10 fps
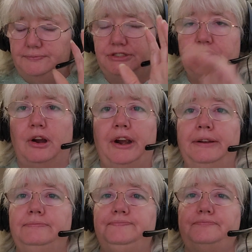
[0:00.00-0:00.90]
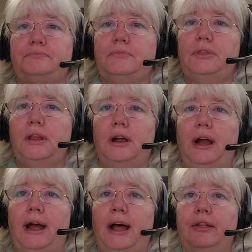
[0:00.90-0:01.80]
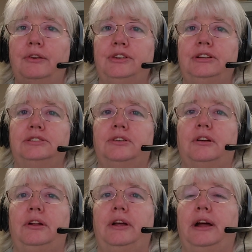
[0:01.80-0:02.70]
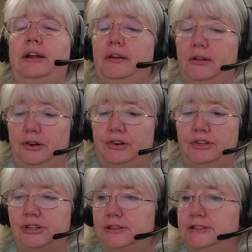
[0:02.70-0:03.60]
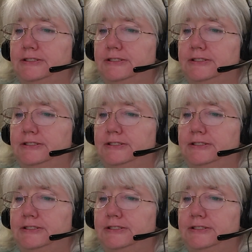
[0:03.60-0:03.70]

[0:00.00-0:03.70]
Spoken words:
Sorry. Allergies are on high alert.